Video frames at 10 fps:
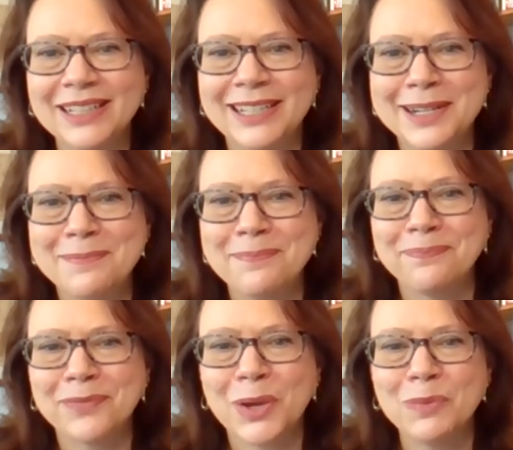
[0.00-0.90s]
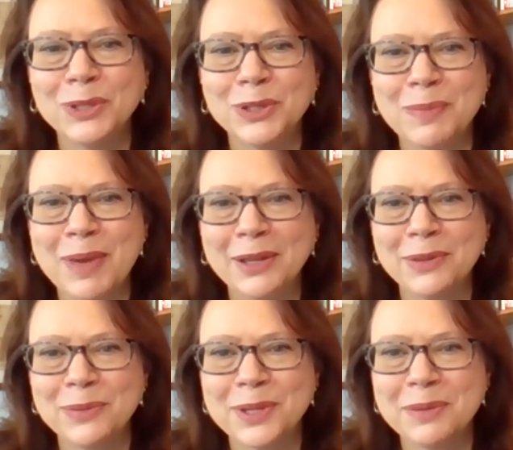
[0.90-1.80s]
um, we'll look back
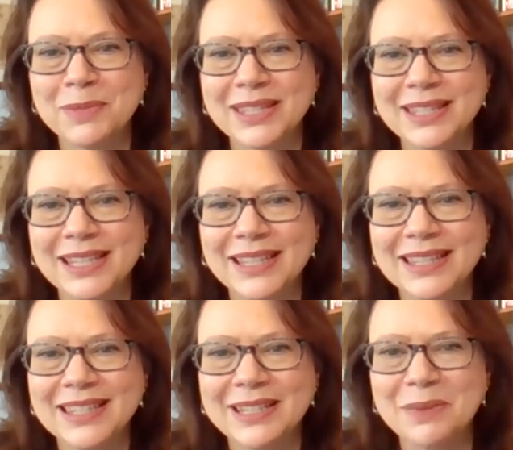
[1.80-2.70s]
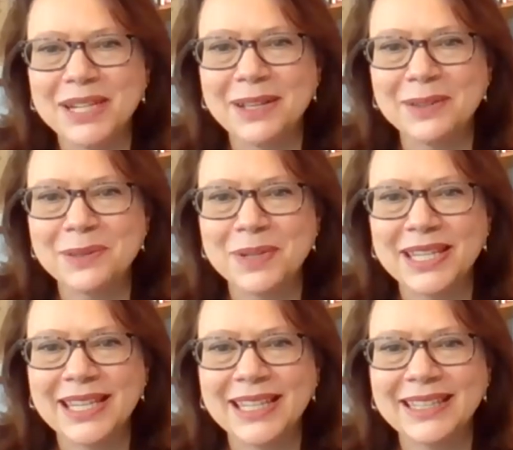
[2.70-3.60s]
through them and, and see what else we
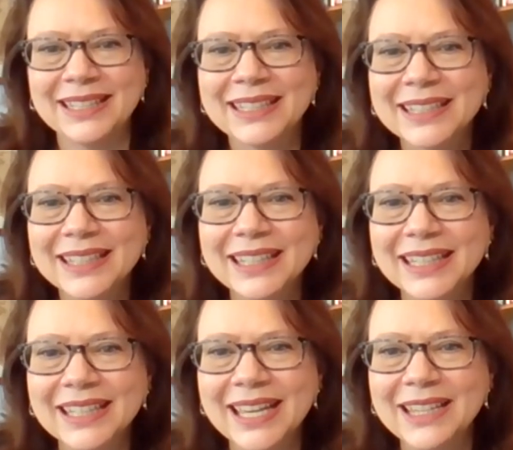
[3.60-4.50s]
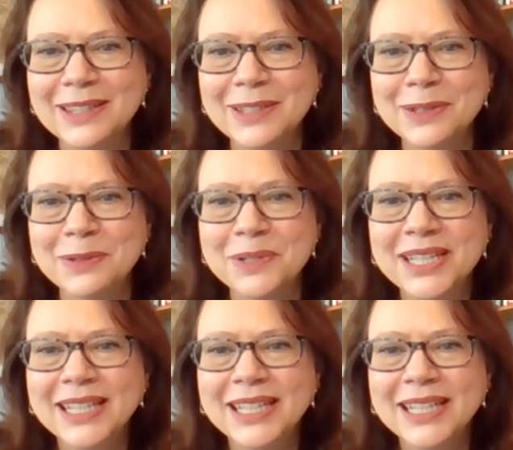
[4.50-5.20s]
can can do.